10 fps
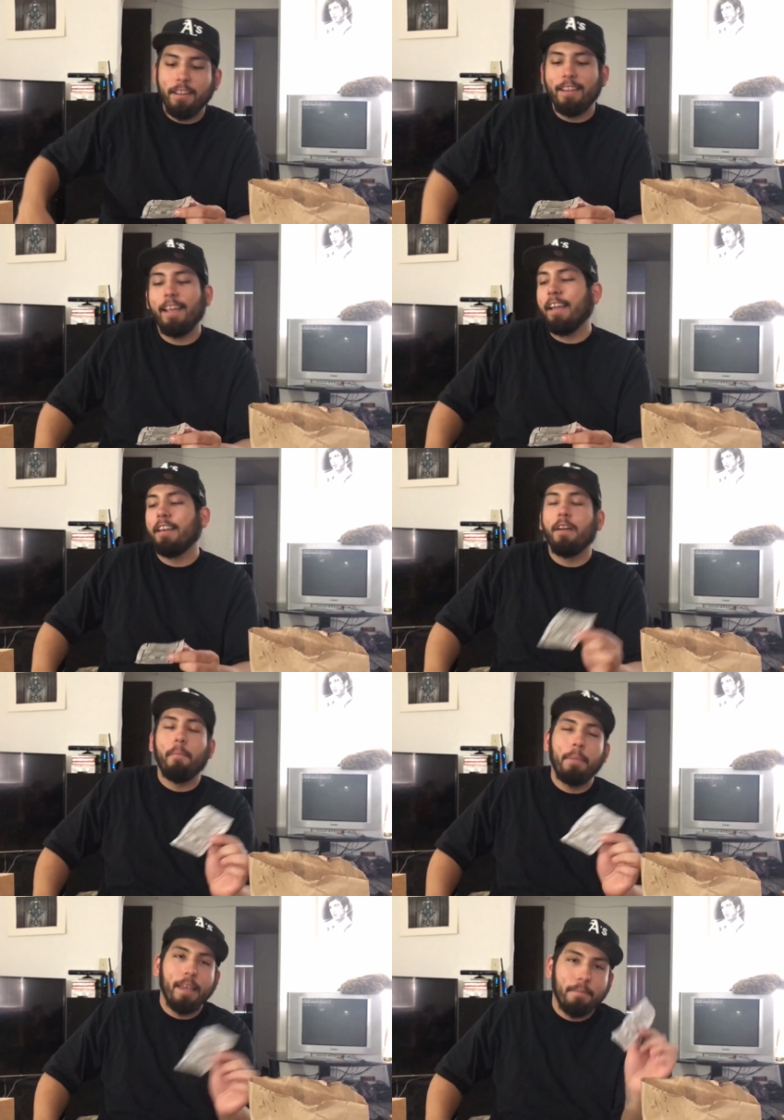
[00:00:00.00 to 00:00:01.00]
And there ain't no
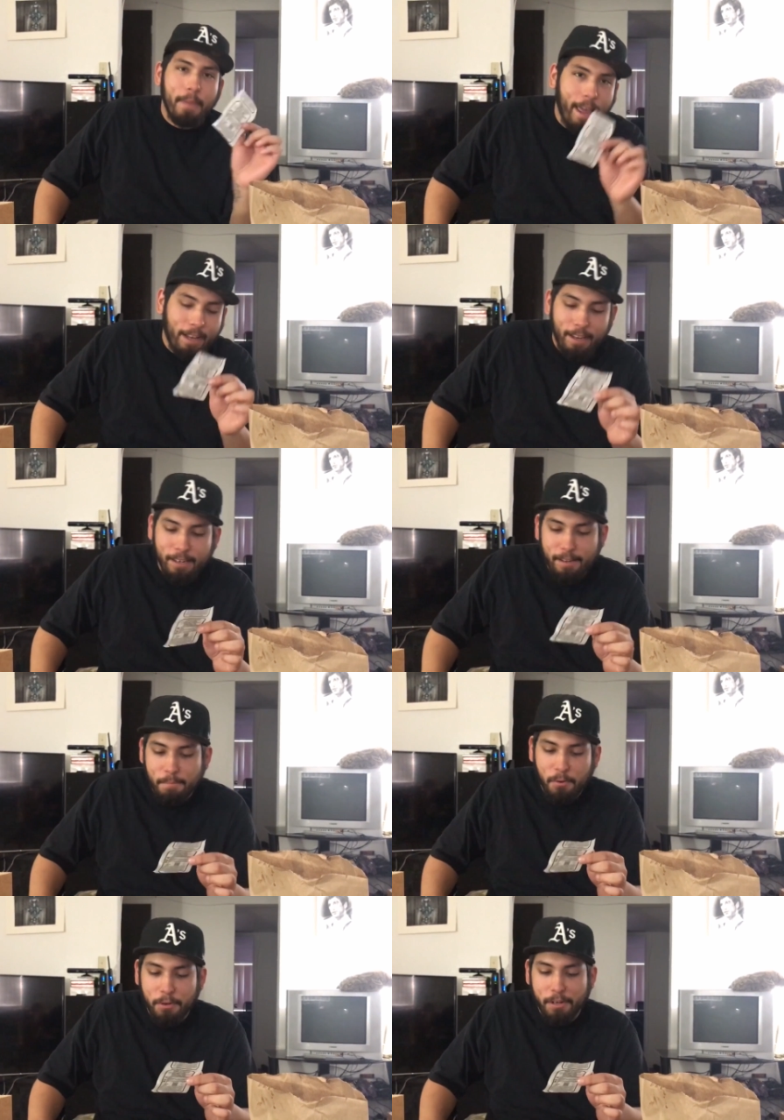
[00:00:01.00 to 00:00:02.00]
Big Mac
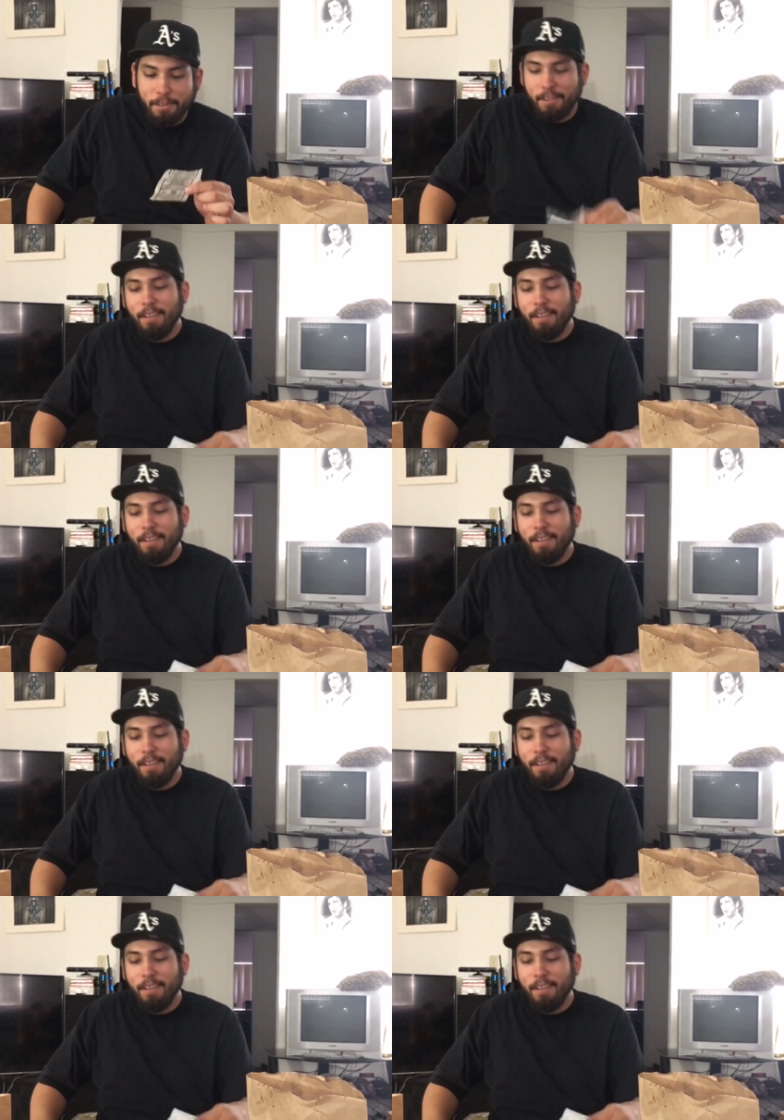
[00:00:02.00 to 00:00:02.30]
anymore.